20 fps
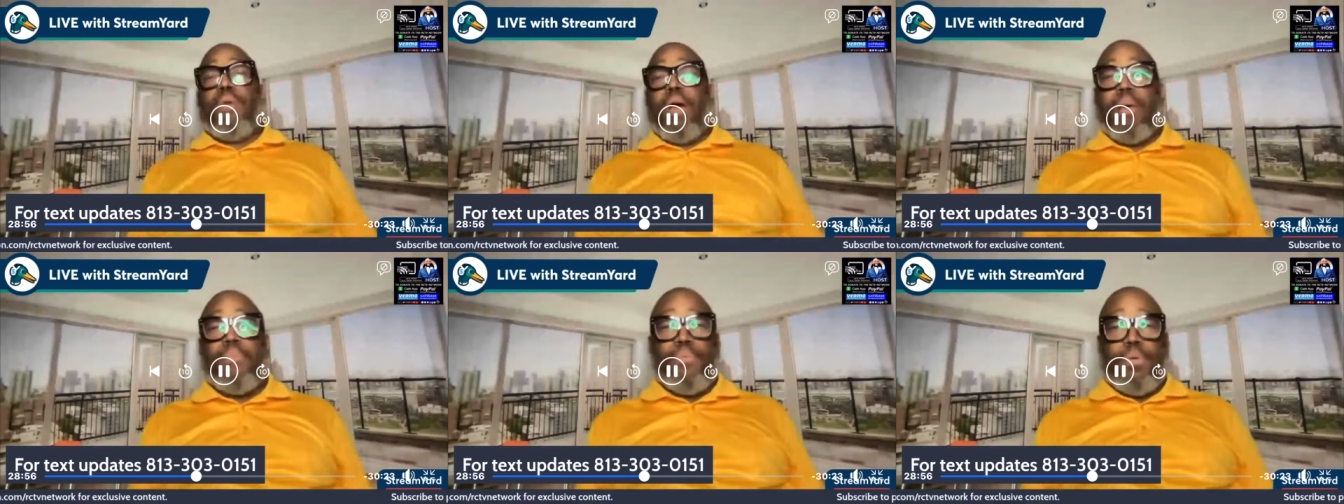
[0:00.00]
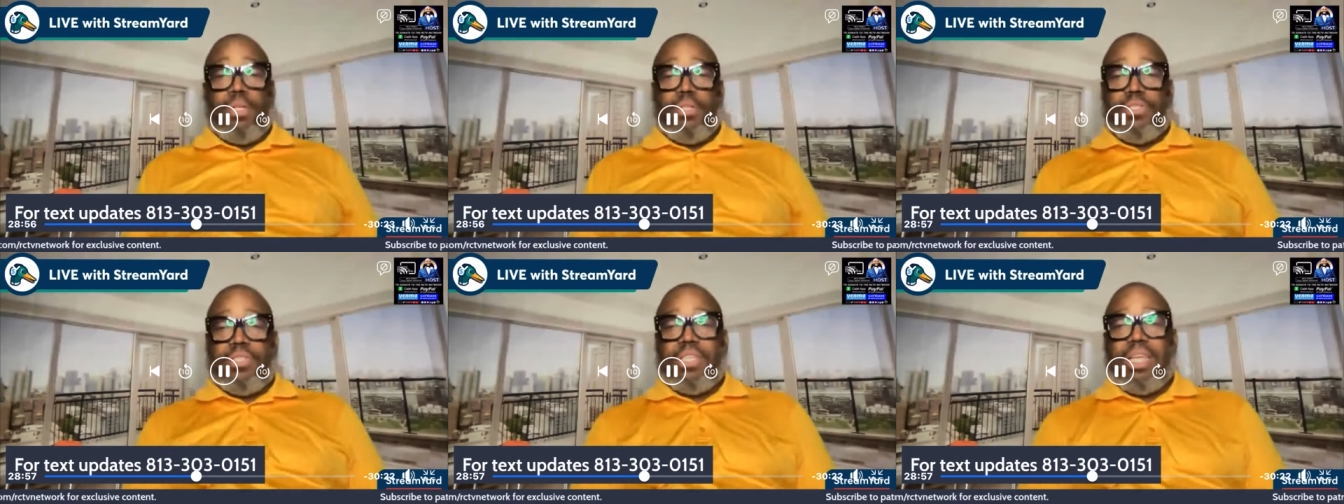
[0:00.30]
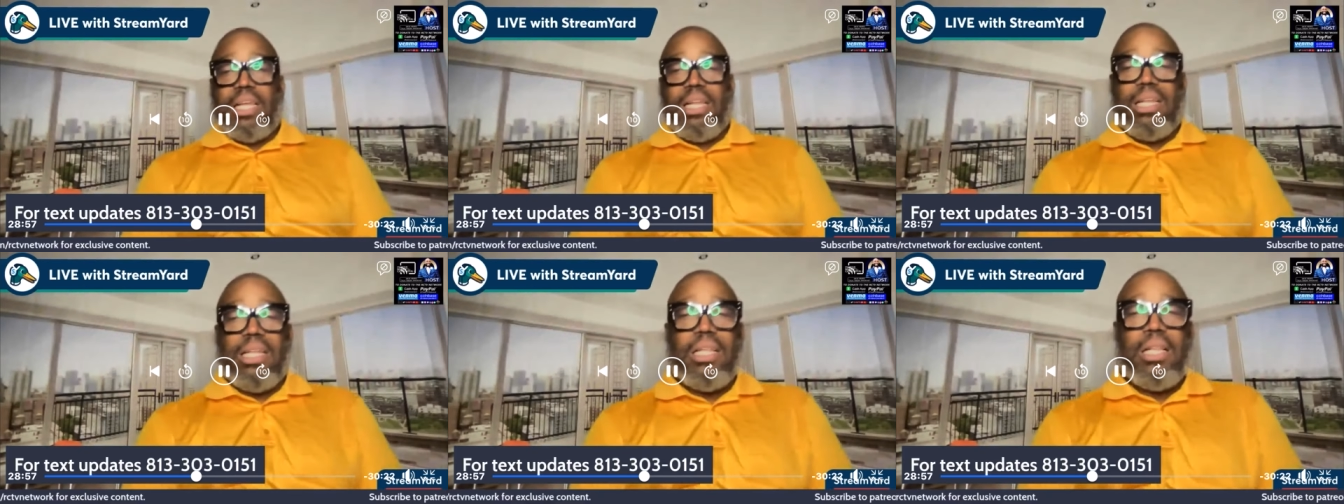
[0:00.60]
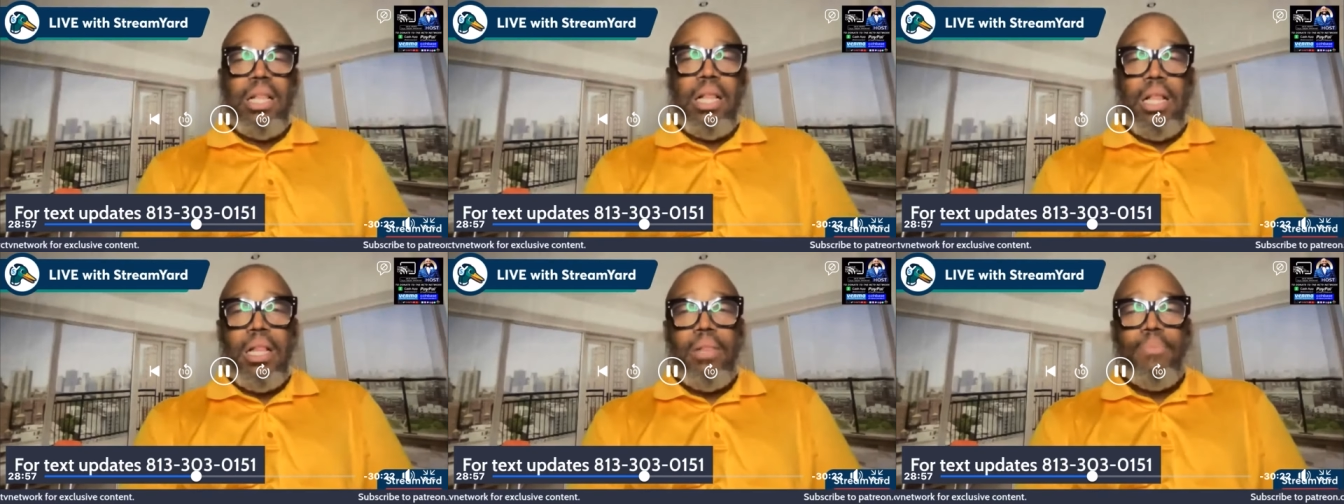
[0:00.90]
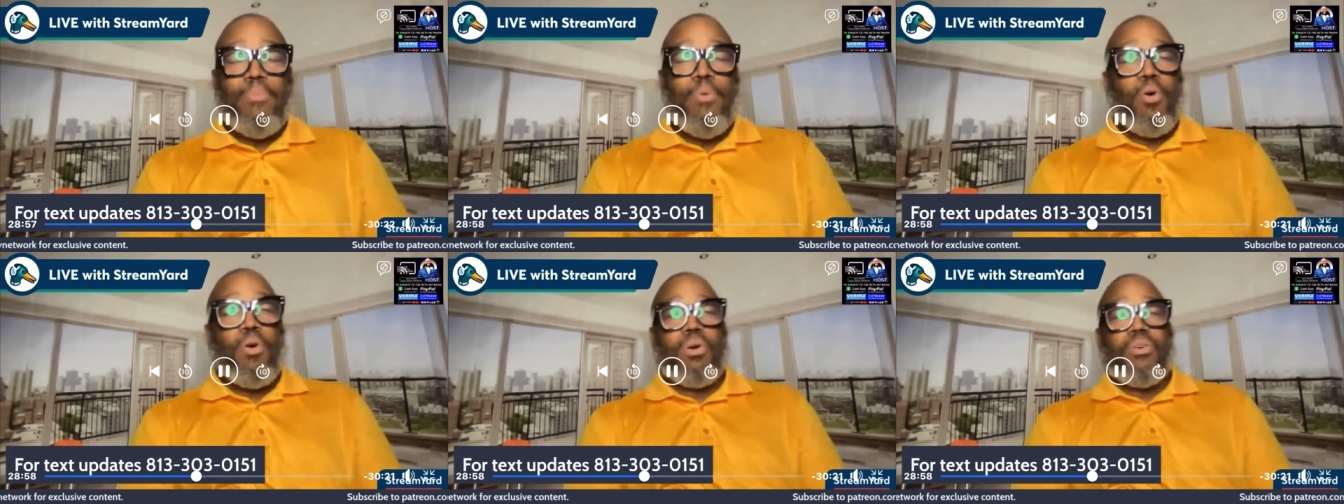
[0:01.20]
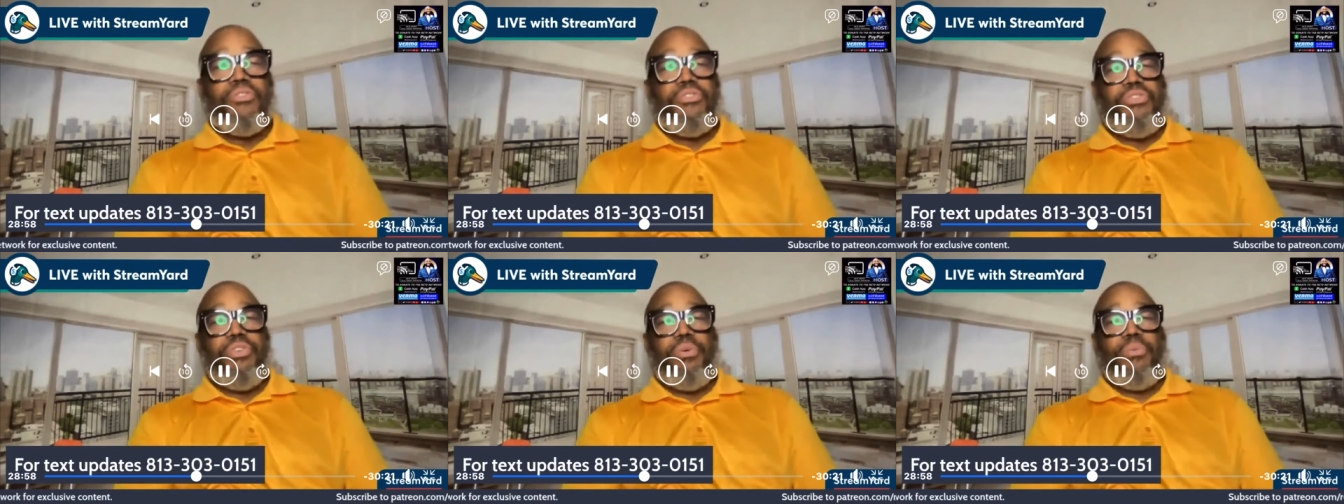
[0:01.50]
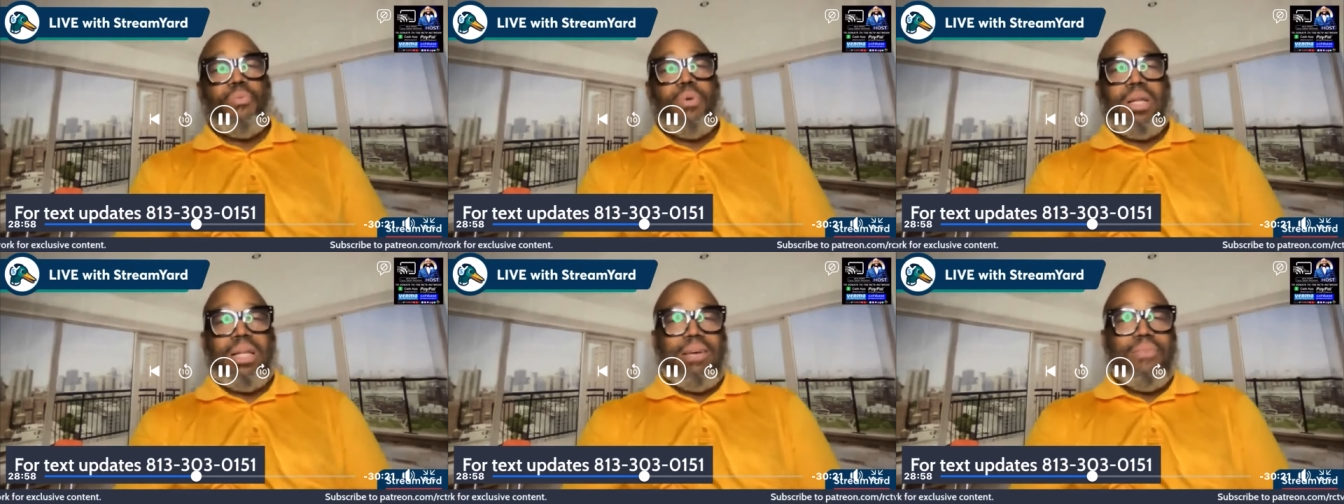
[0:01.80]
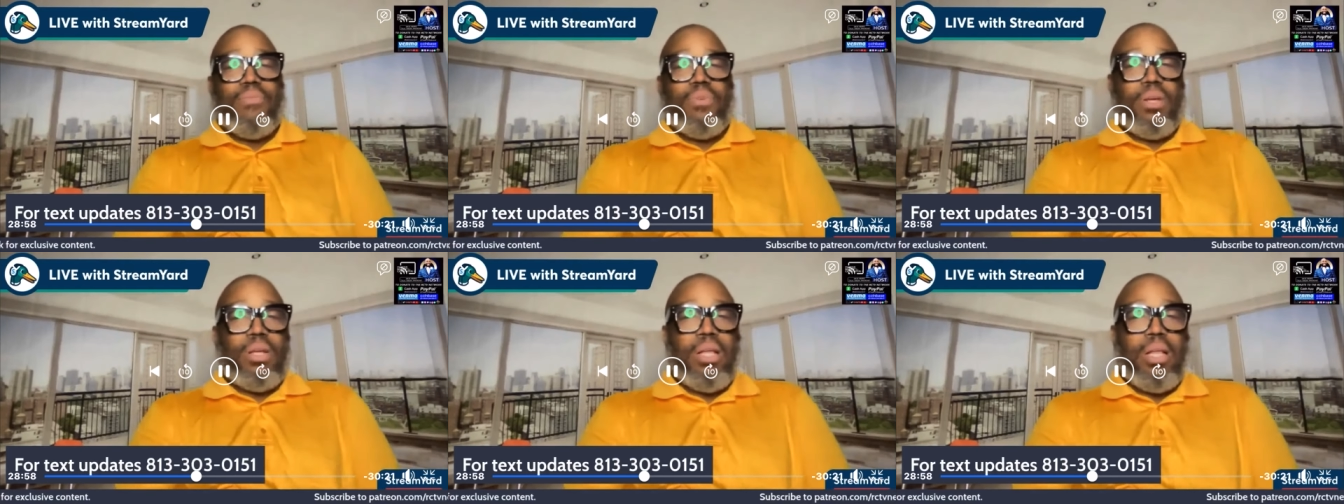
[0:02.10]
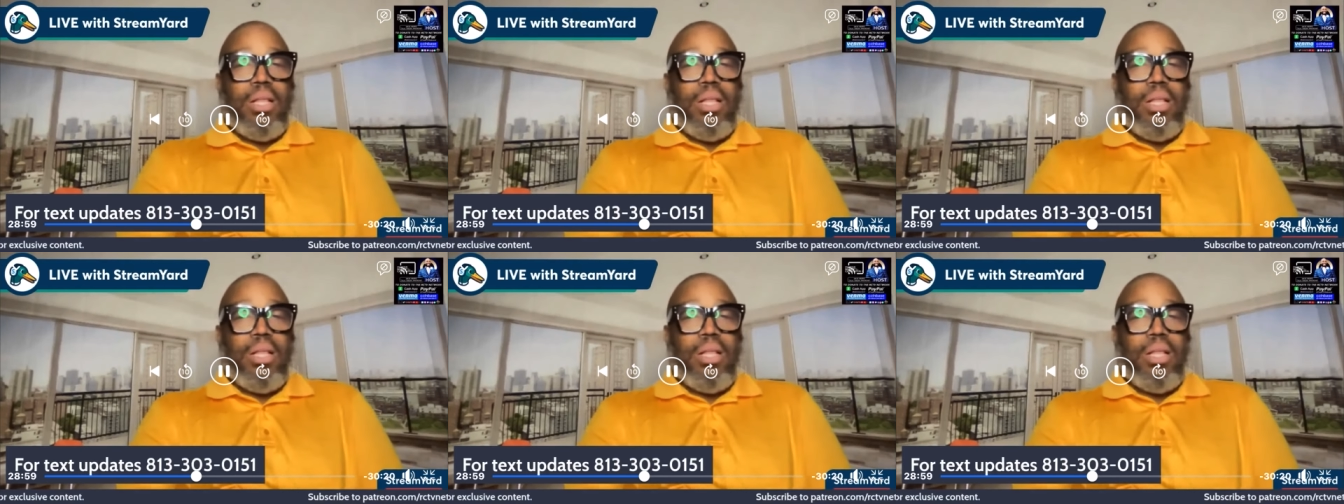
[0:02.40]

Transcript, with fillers: You know, take the property, sell it, mortgage it,